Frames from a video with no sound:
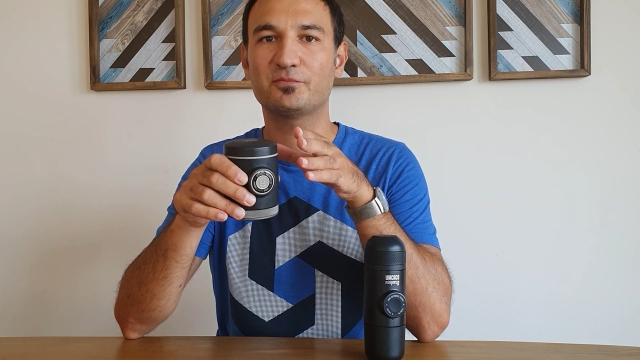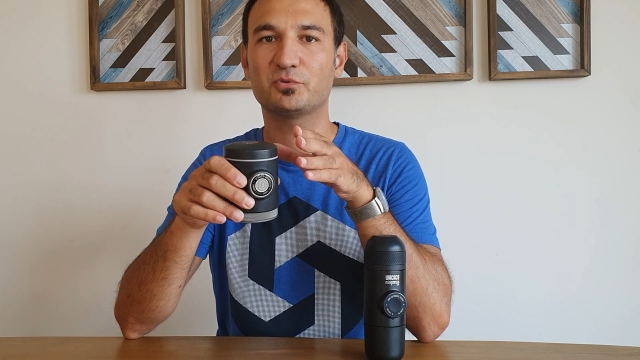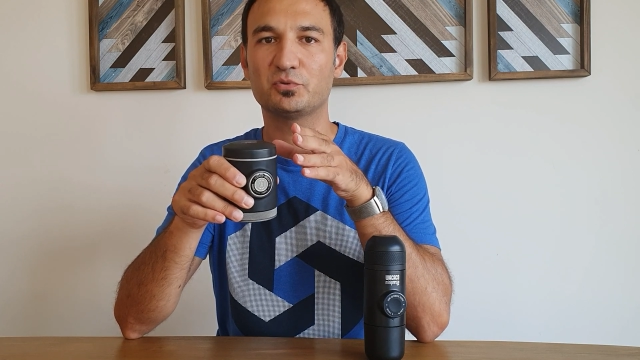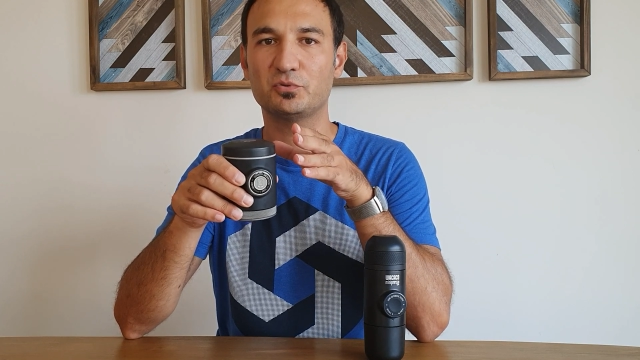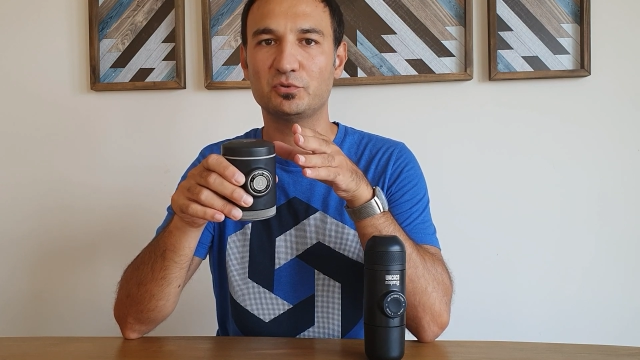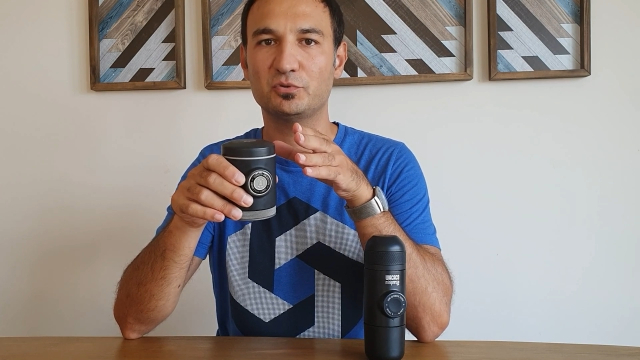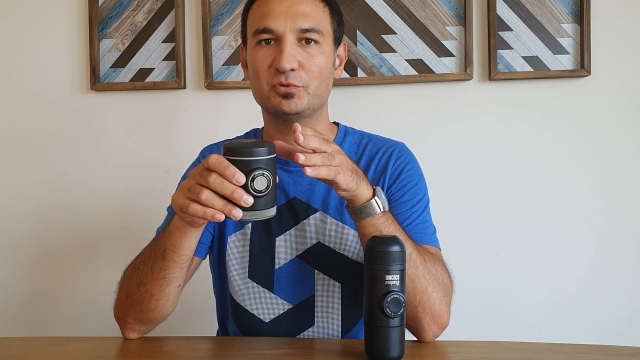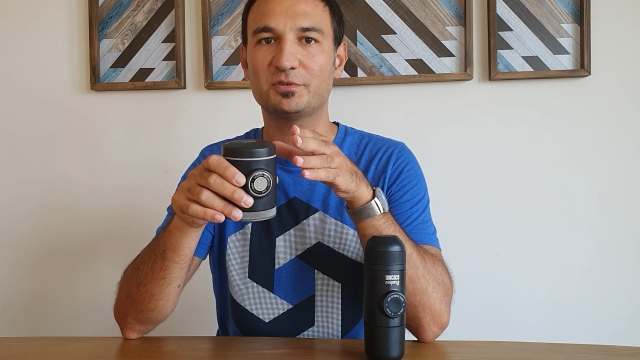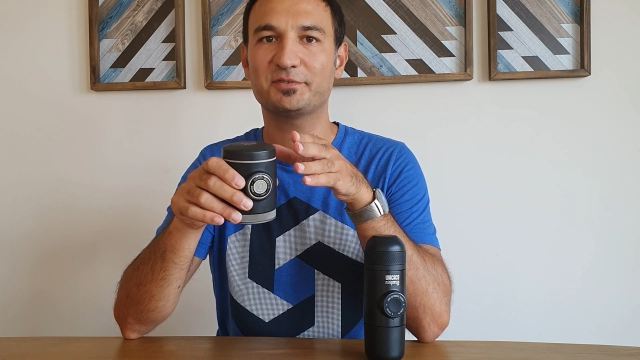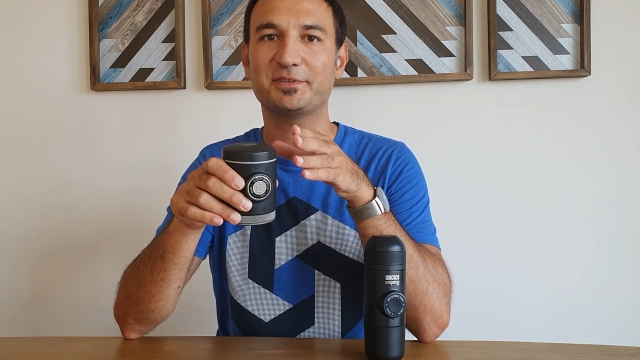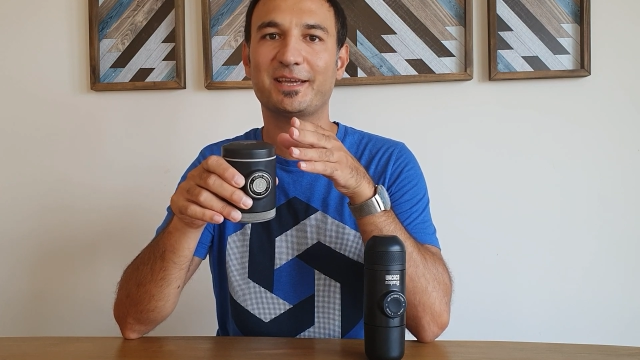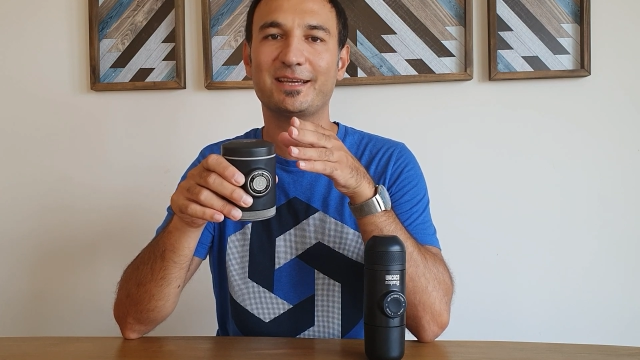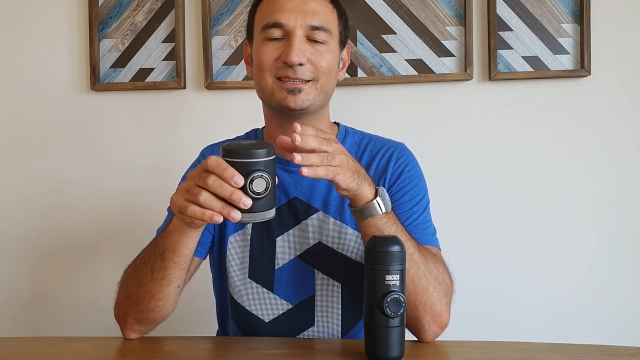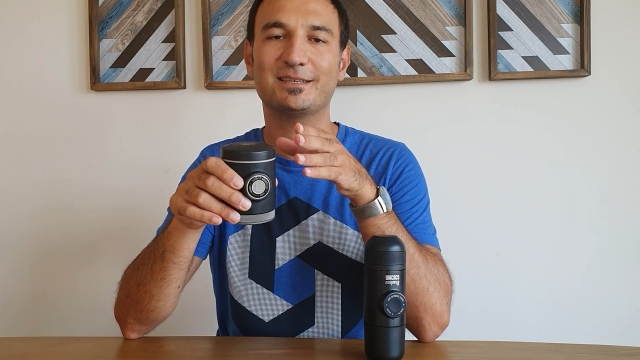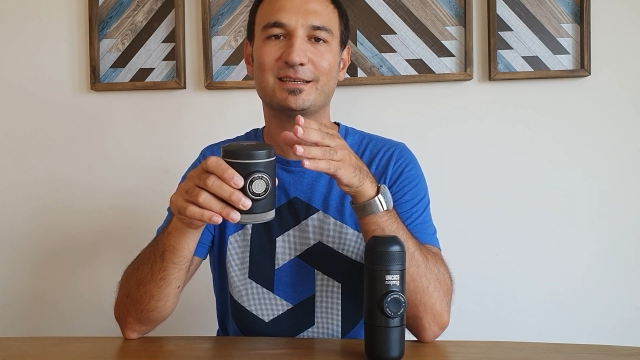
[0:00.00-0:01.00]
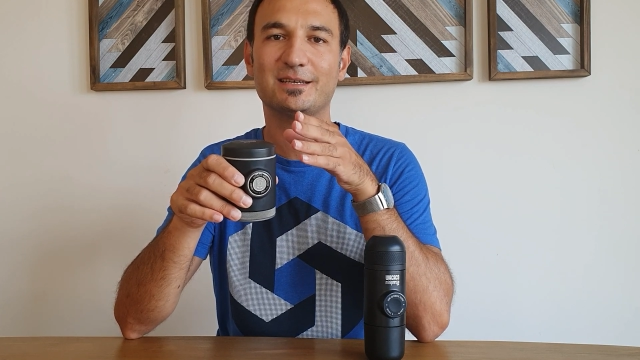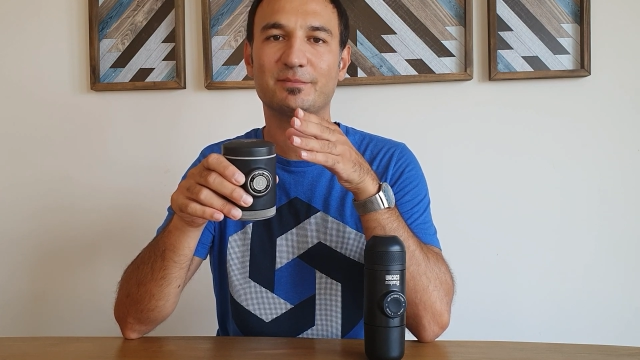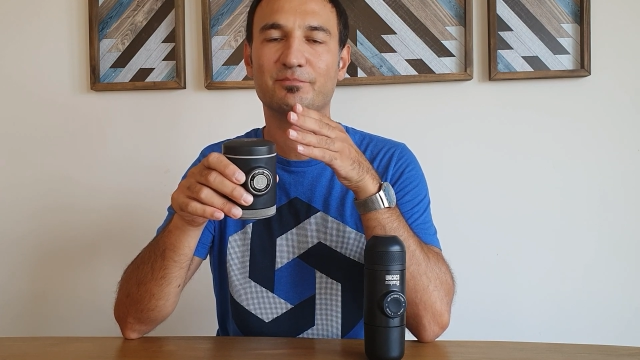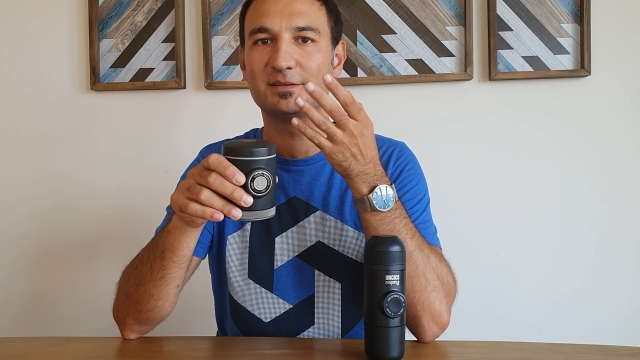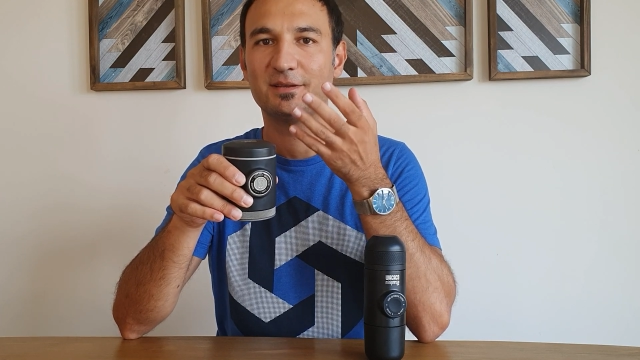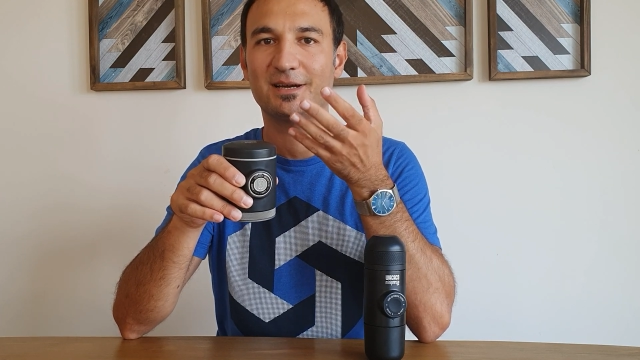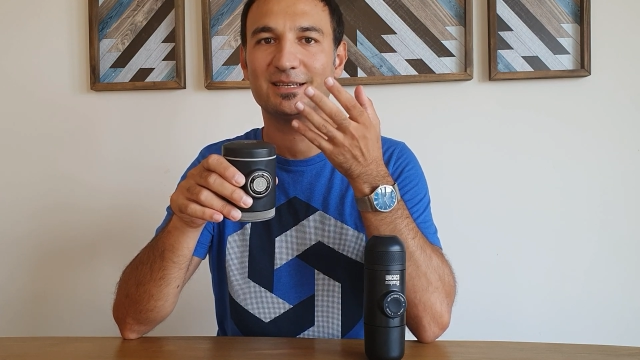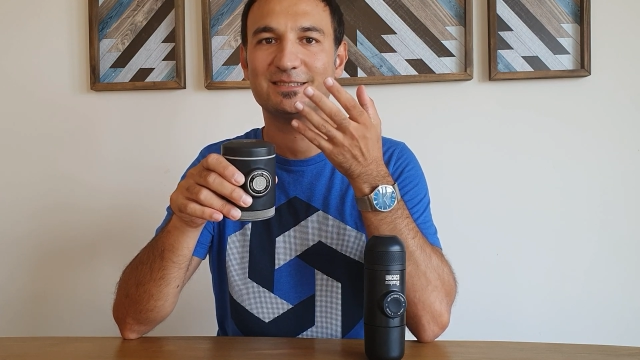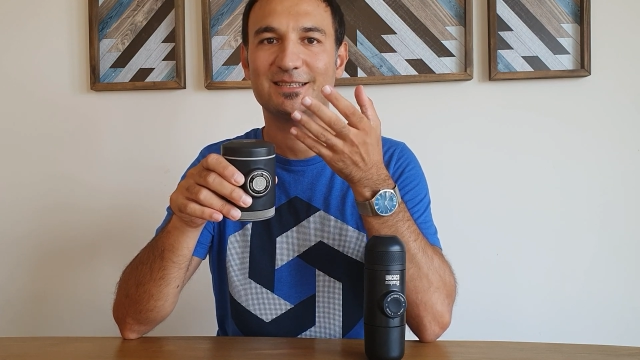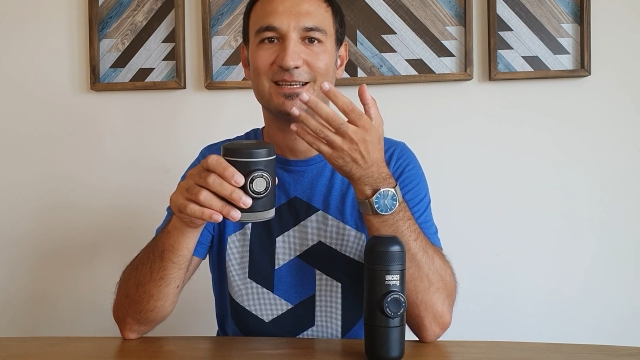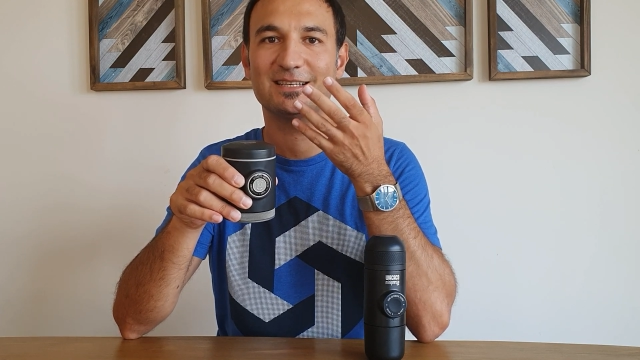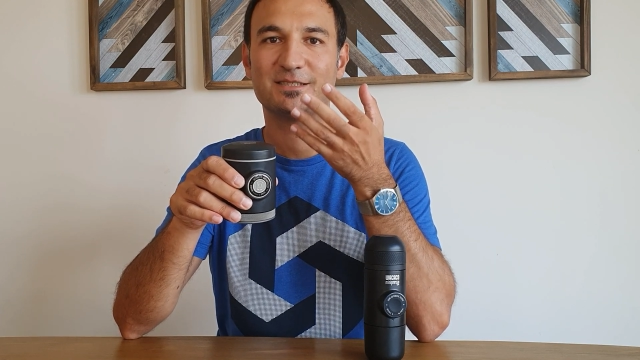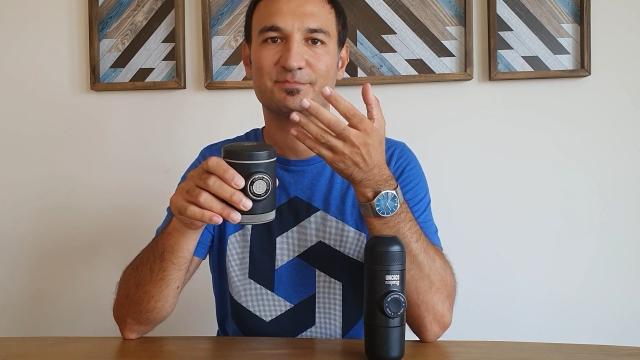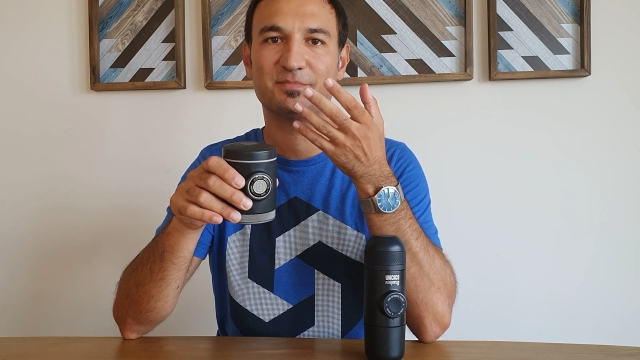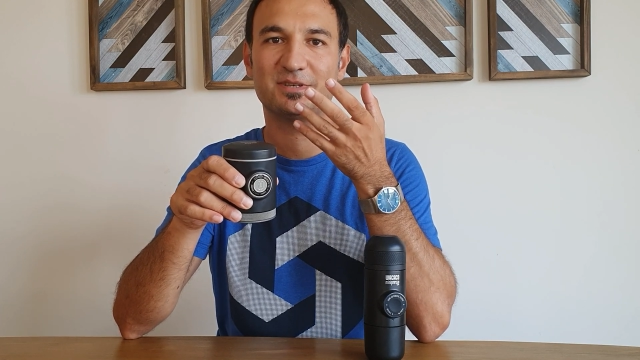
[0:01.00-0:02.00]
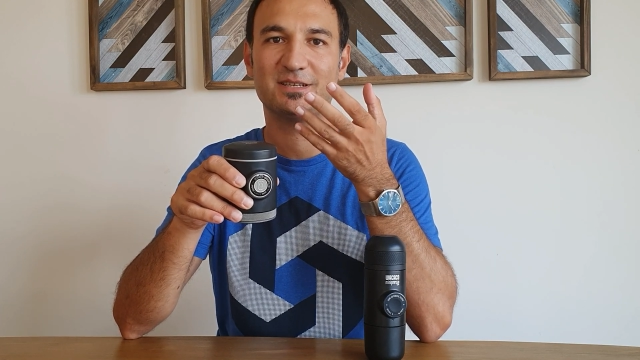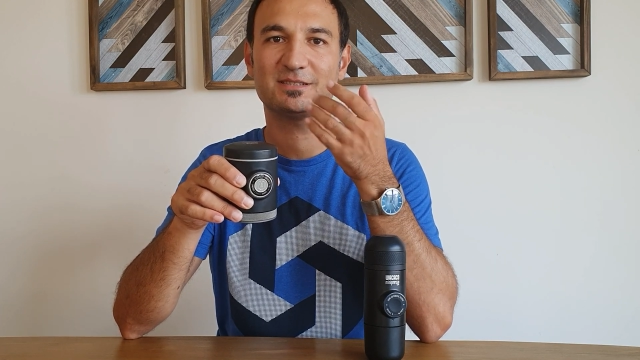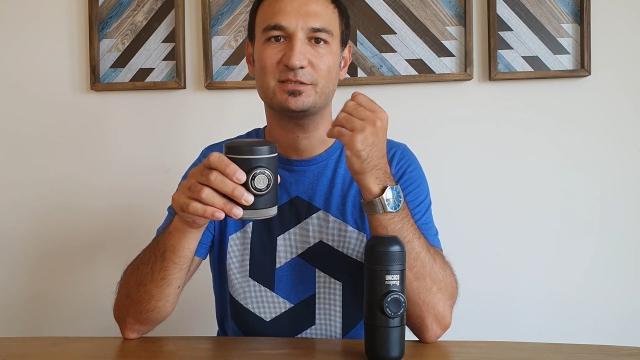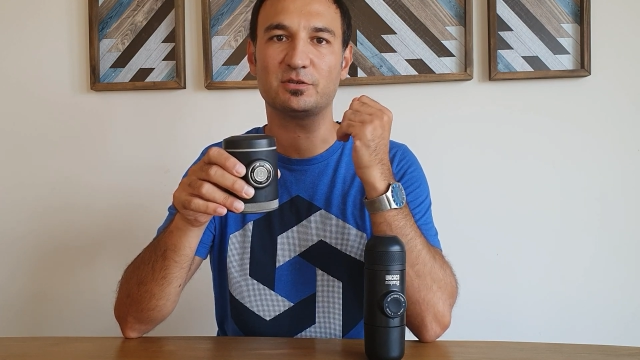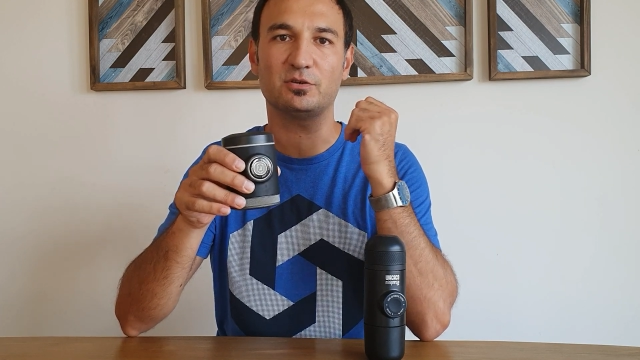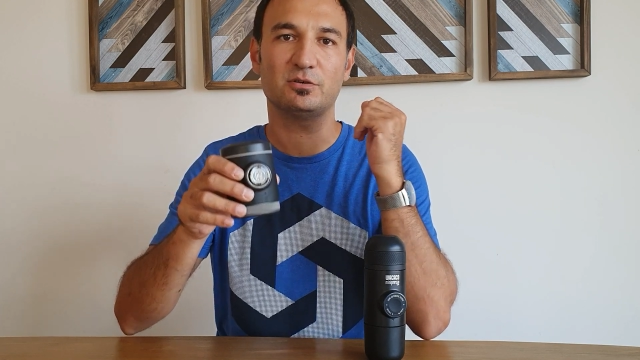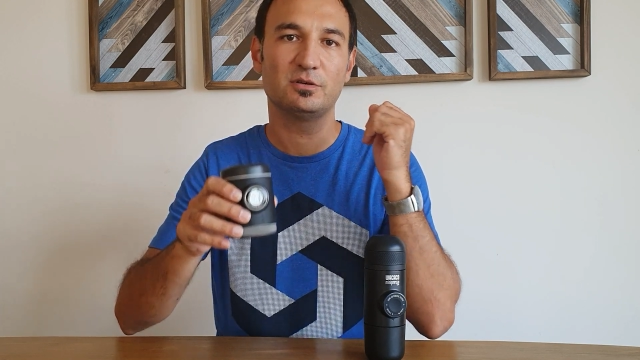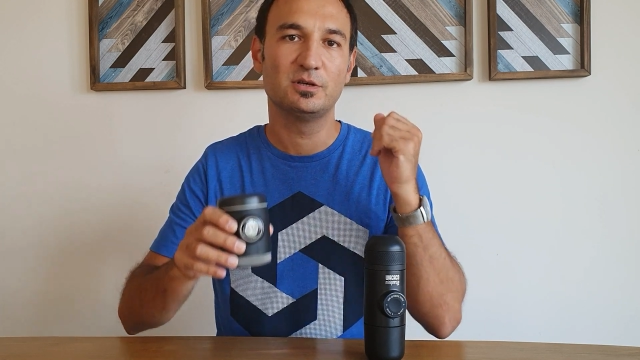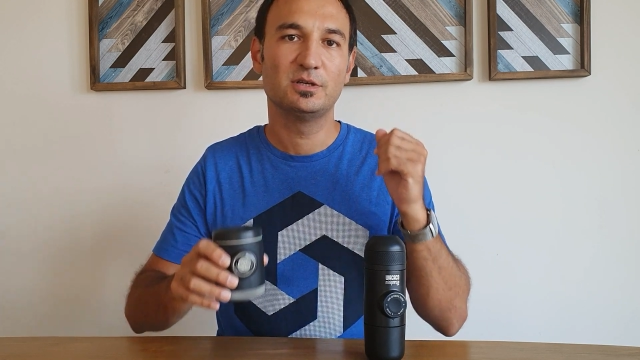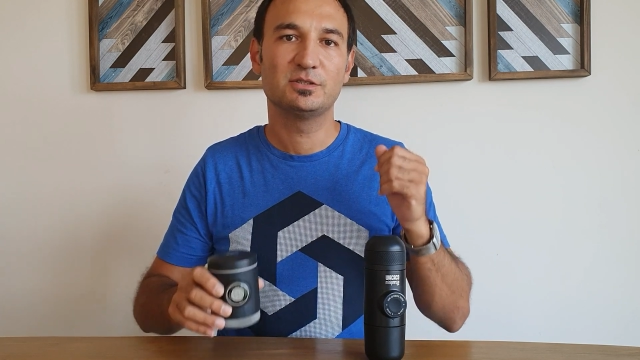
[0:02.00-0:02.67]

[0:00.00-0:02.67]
to create a nice espresso.